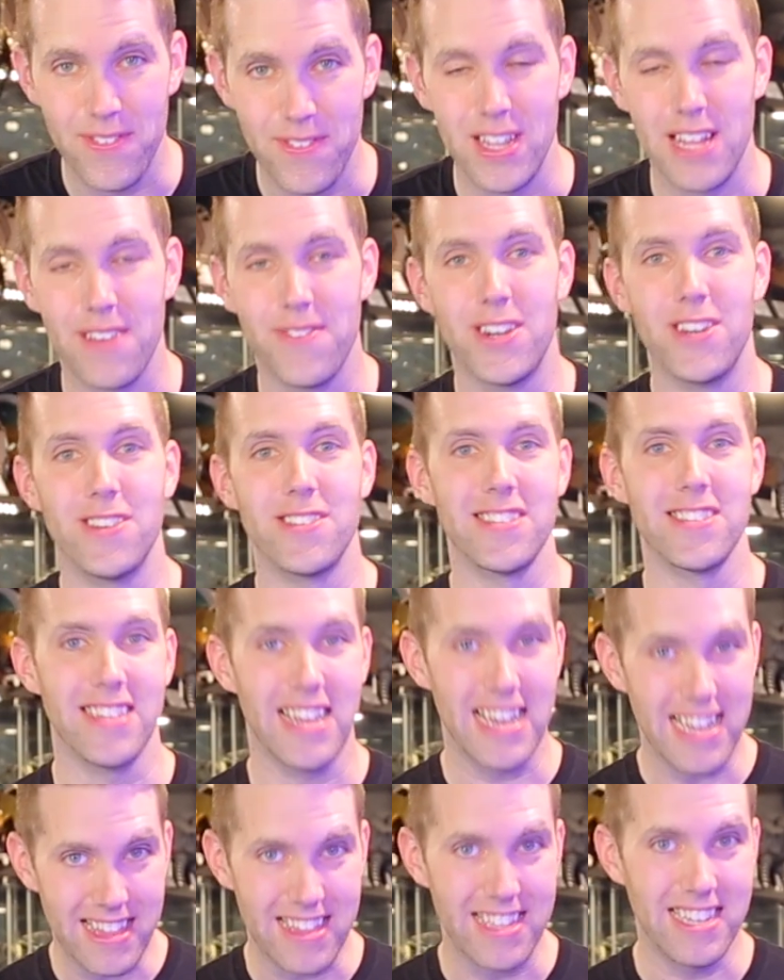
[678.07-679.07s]
If you like videos
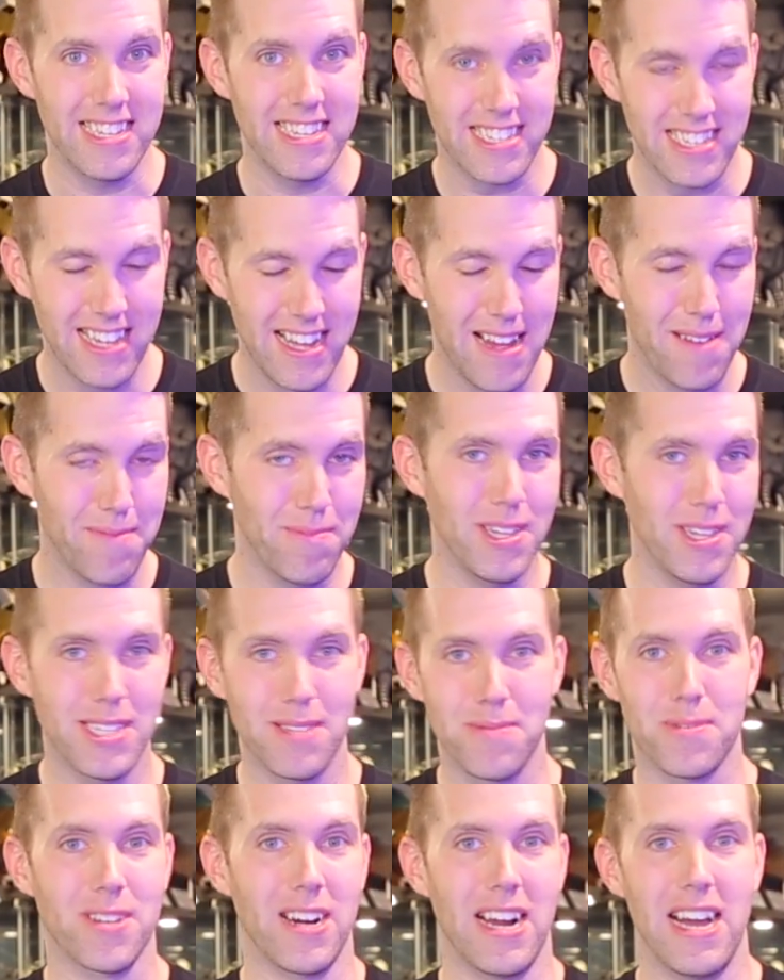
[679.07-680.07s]
like this, please
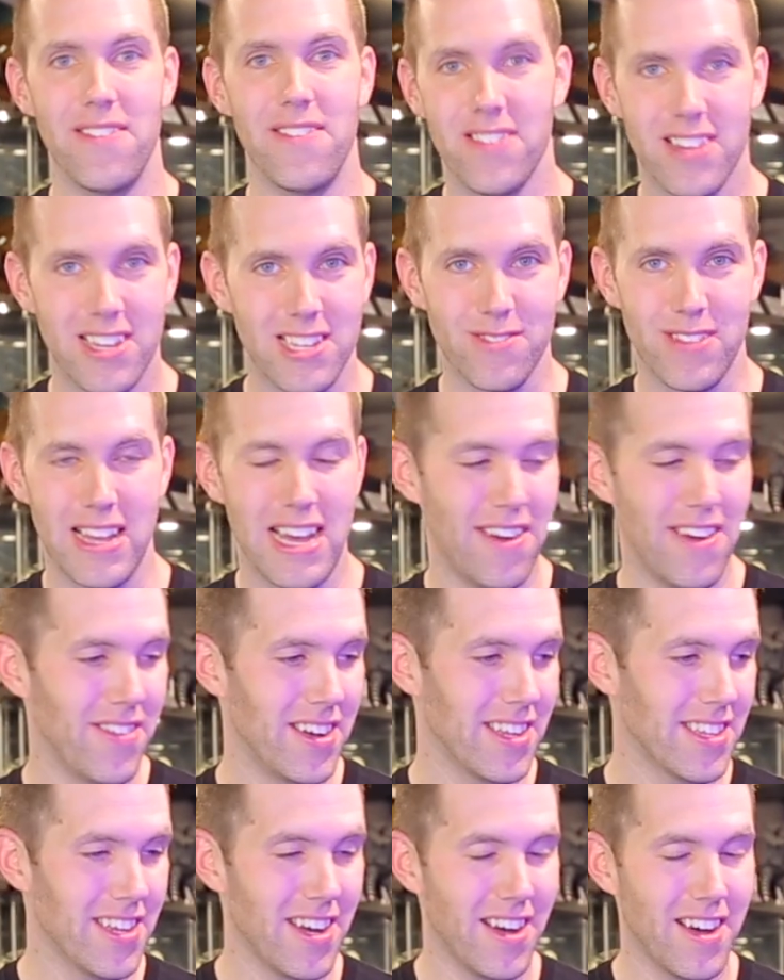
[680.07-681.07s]
subscribe, because we have
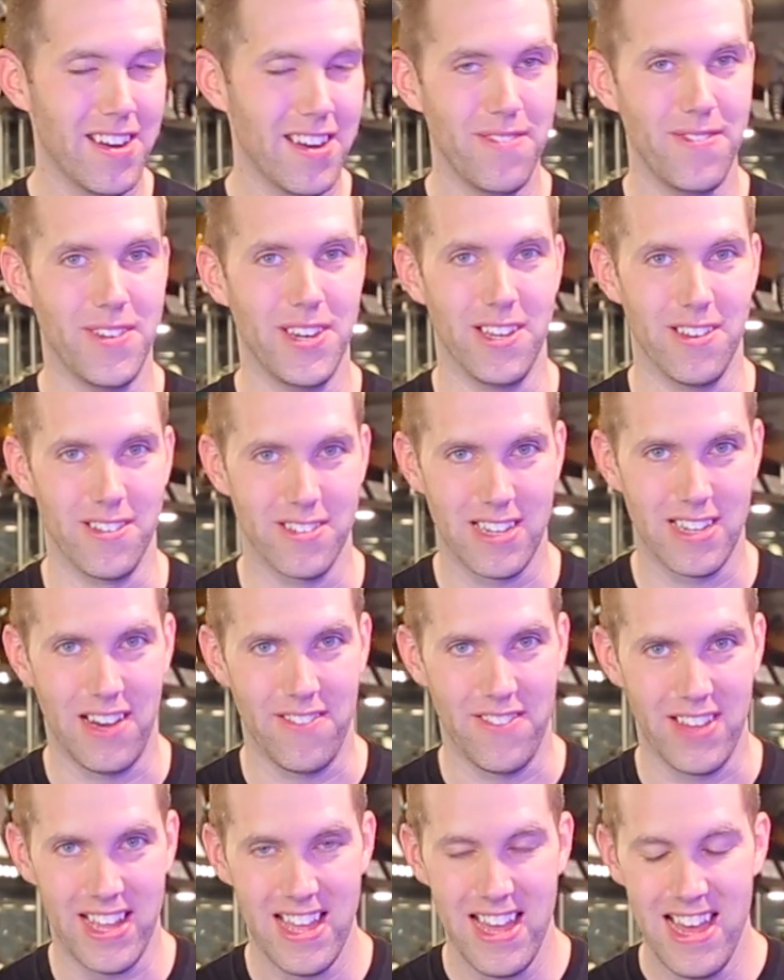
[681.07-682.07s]
a ton of videos
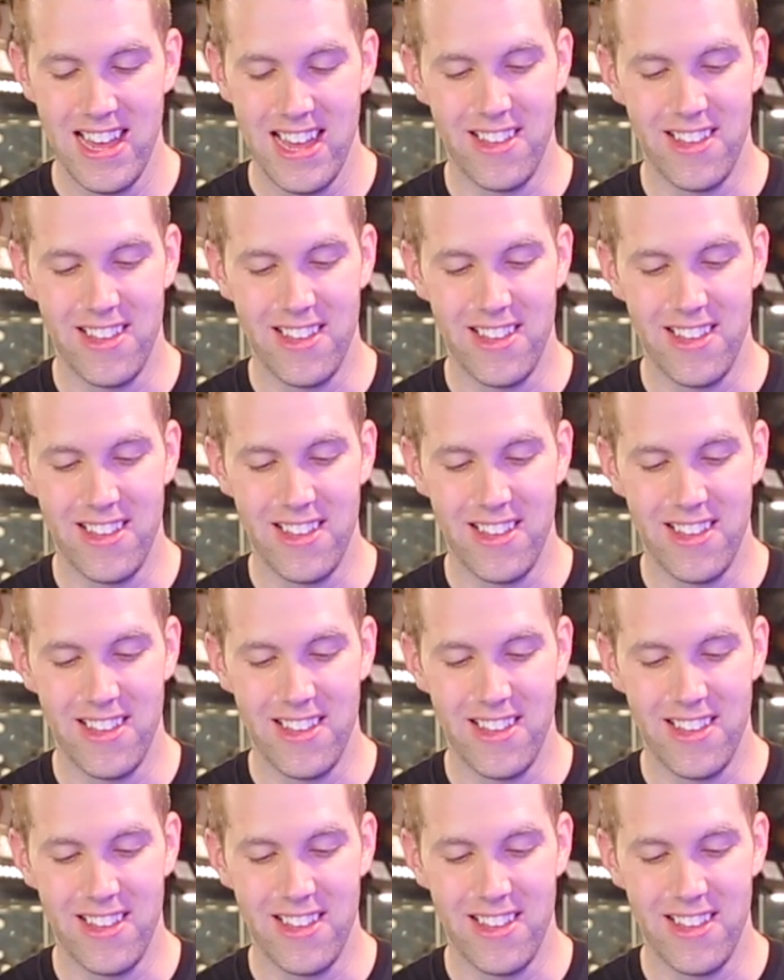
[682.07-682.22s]
coming.